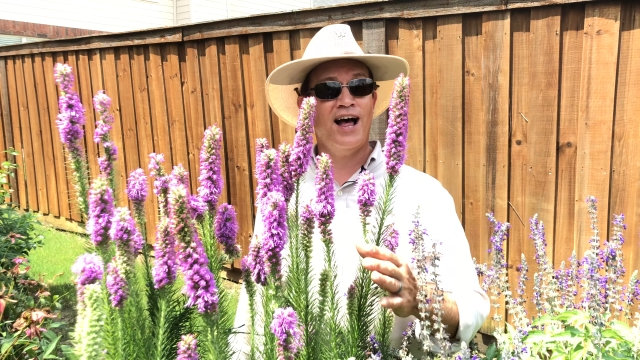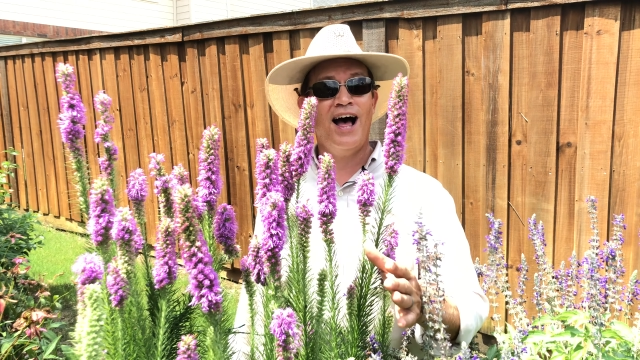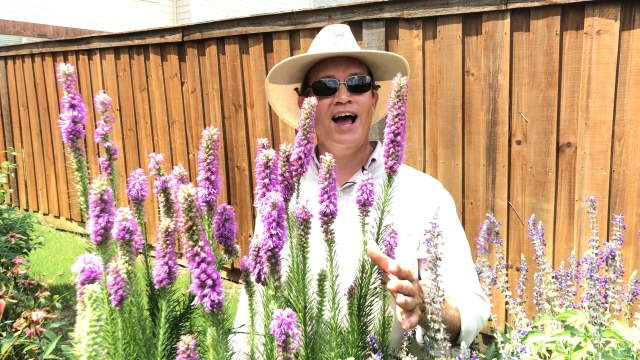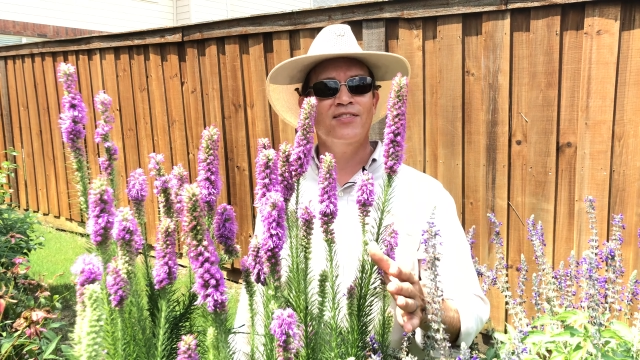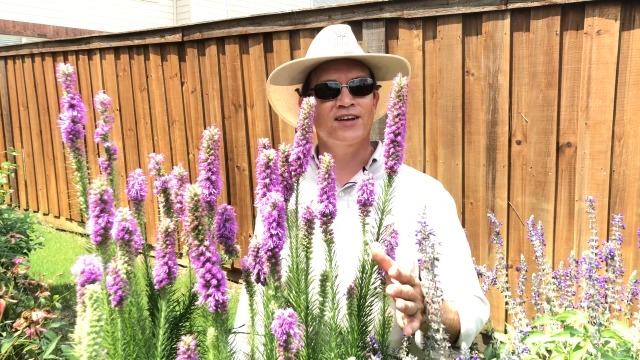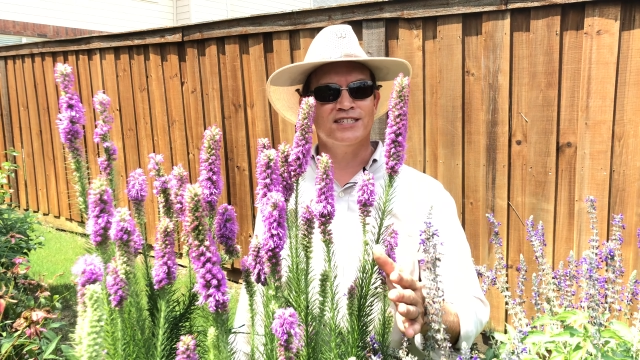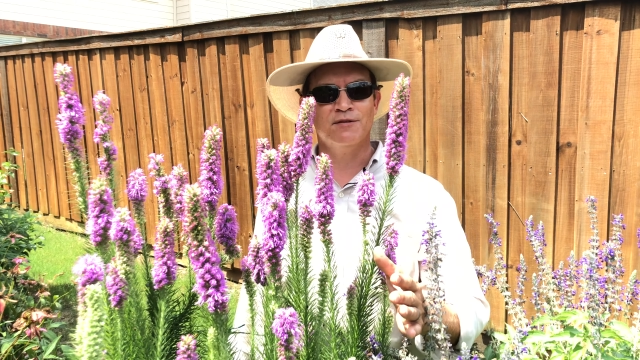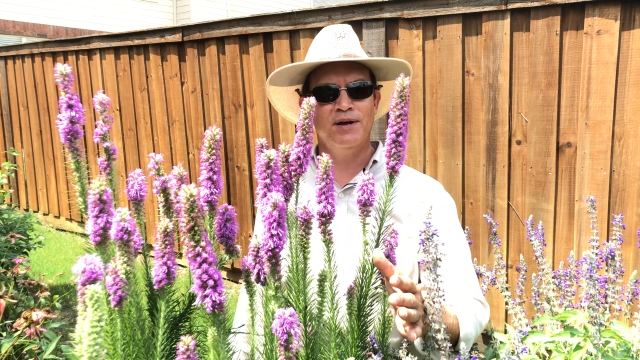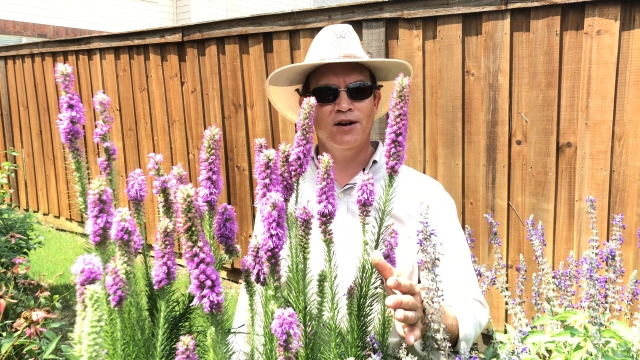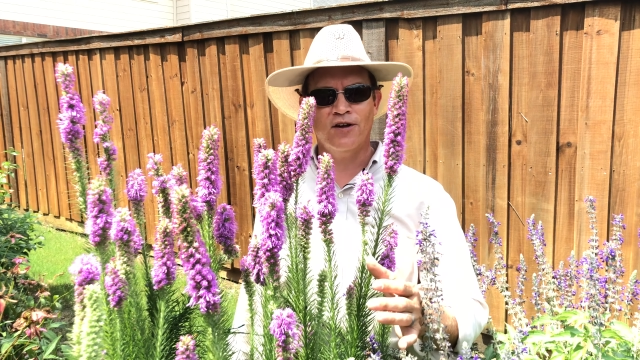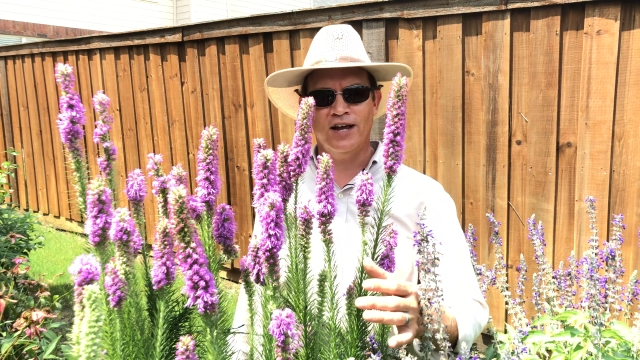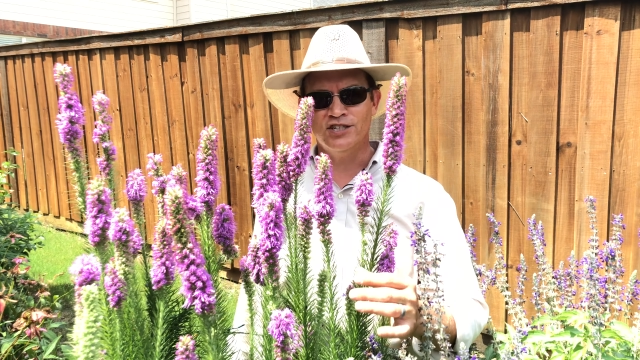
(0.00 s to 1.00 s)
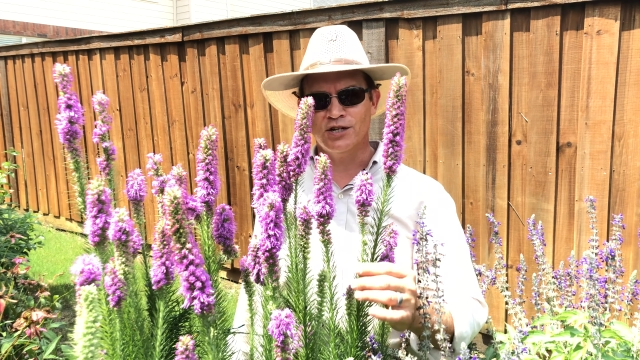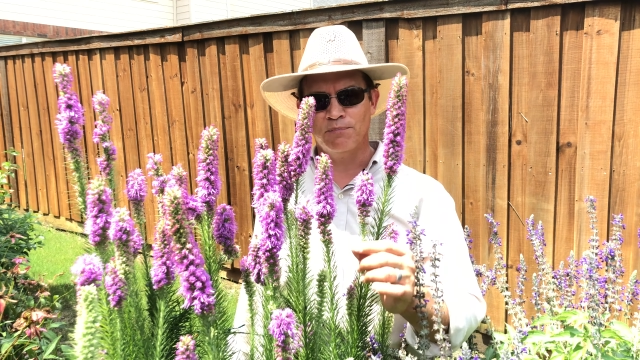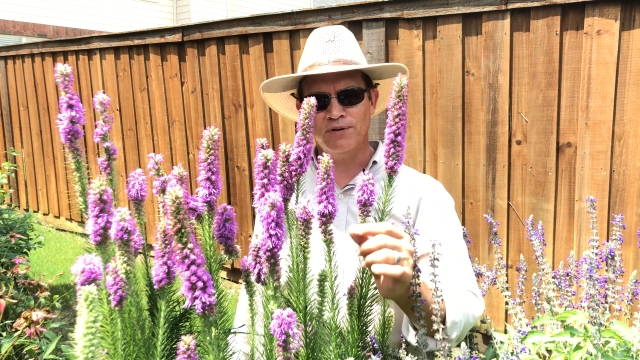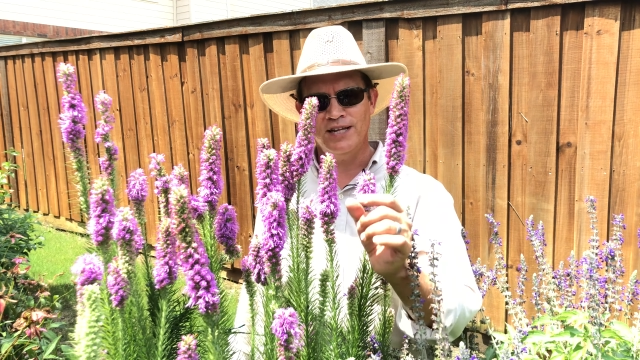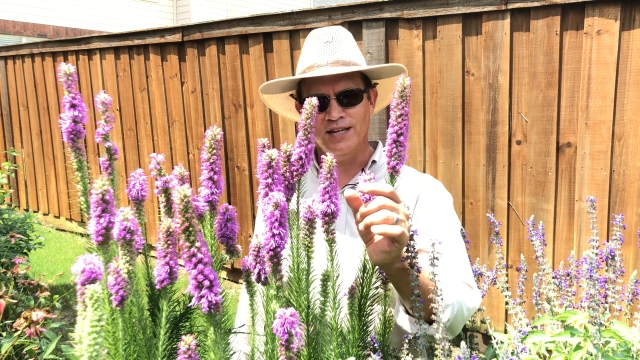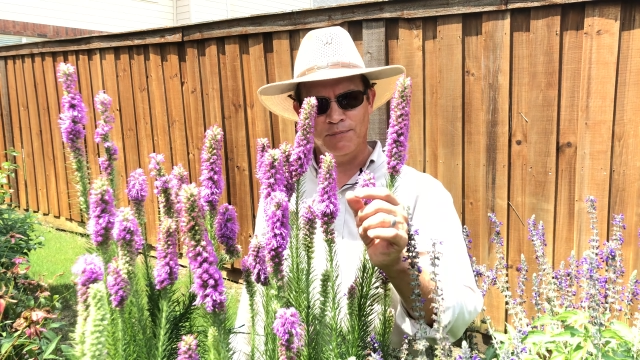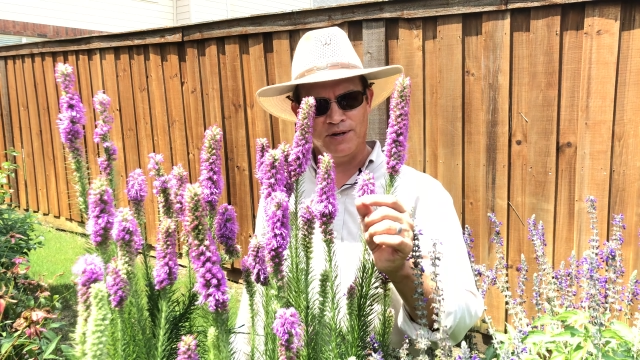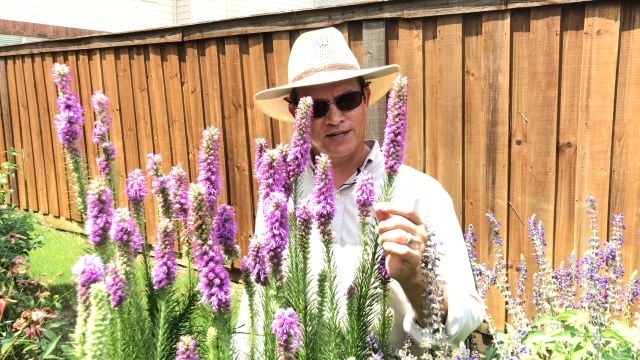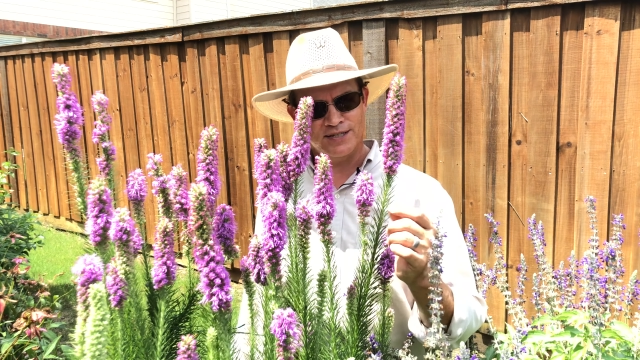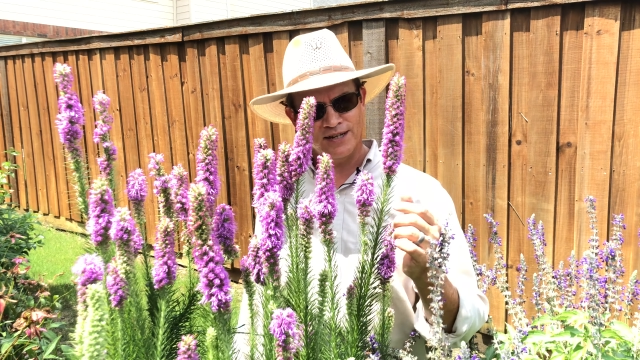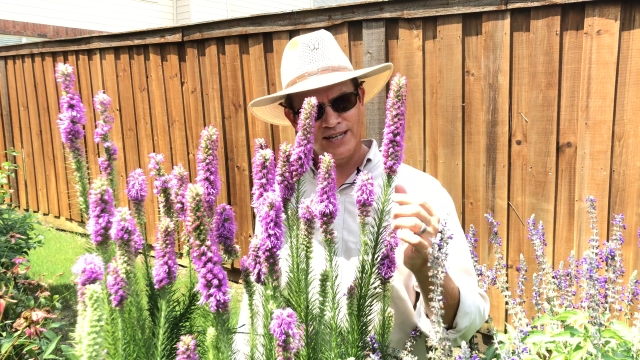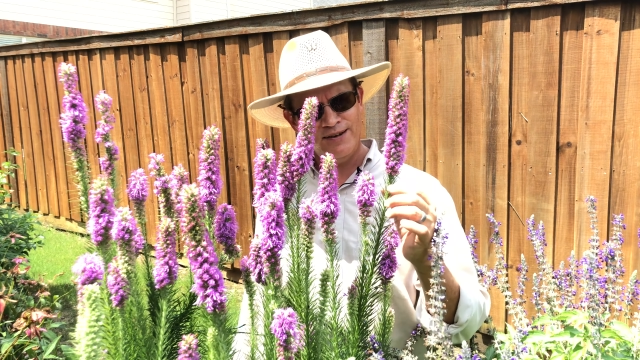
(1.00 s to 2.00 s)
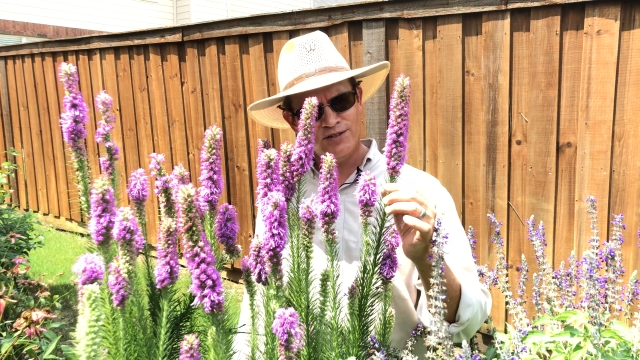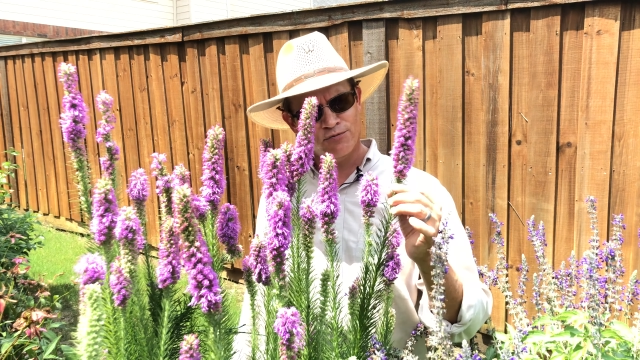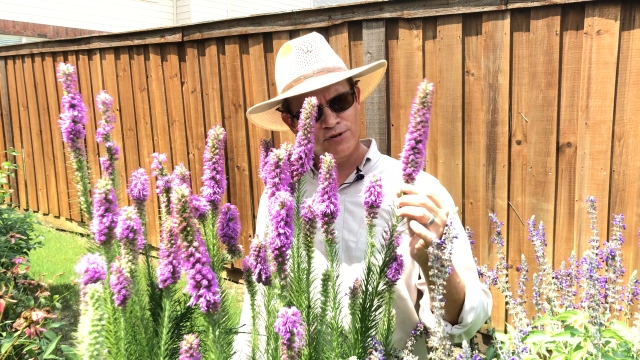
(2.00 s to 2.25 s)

hide that tomato cage completely because the leaves are